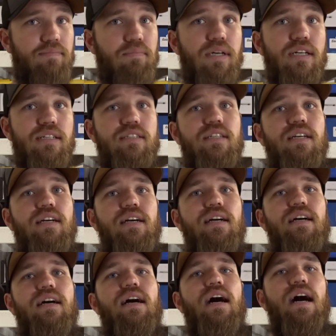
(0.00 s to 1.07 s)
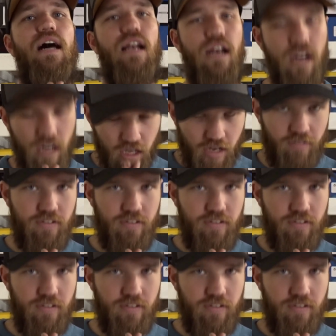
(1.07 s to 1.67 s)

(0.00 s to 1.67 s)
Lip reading: but I love